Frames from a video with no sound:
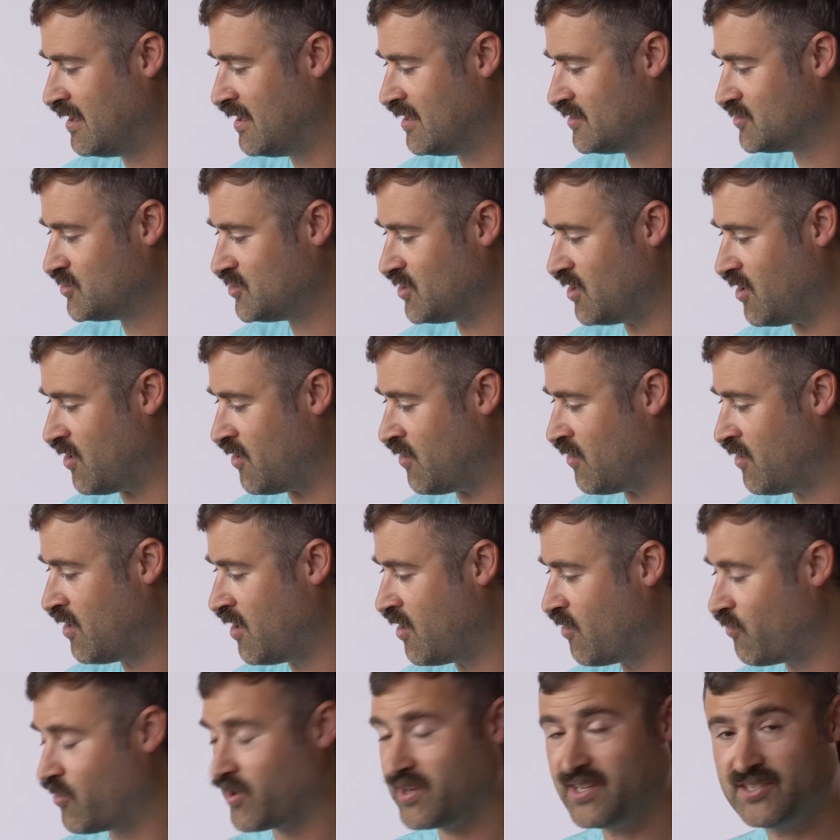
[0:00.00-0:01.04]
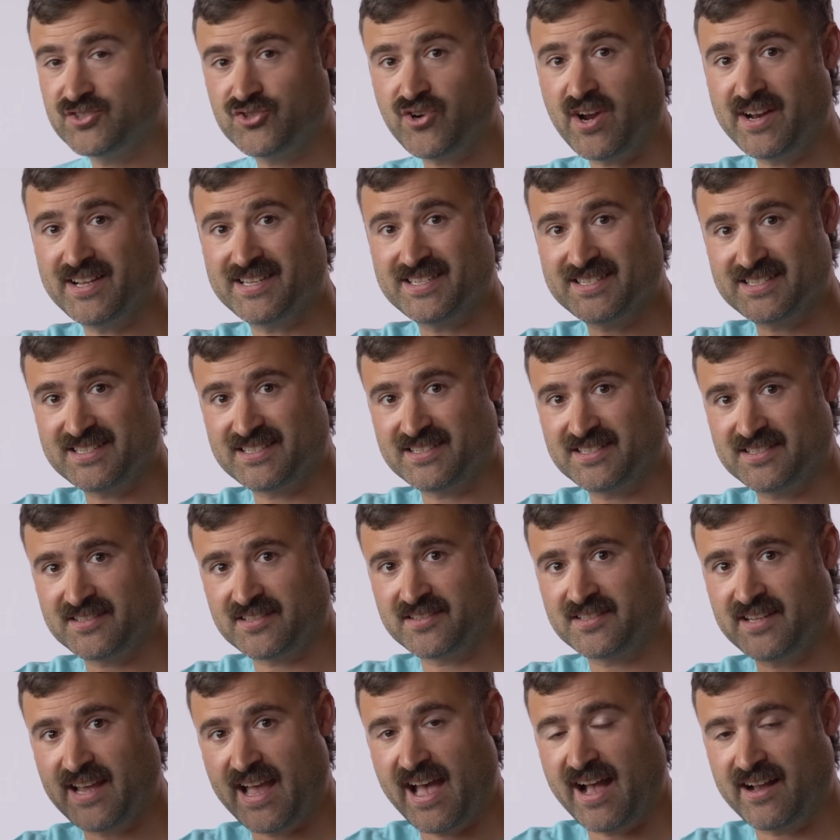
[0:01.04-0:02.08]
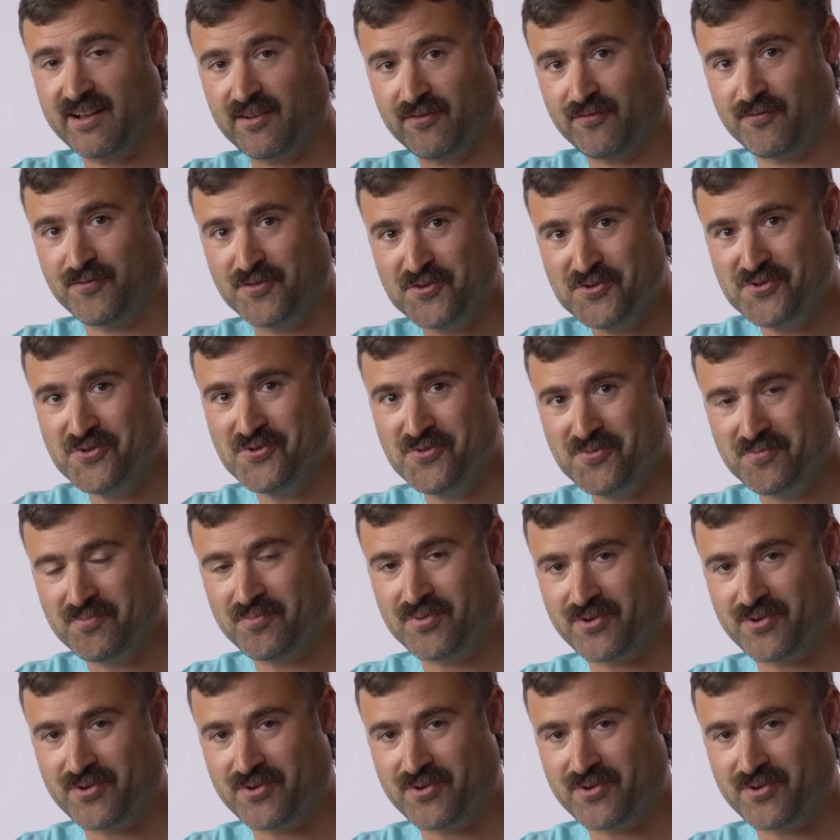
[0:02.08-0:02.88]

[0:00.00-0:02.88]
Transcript: So we're going to try to stack a few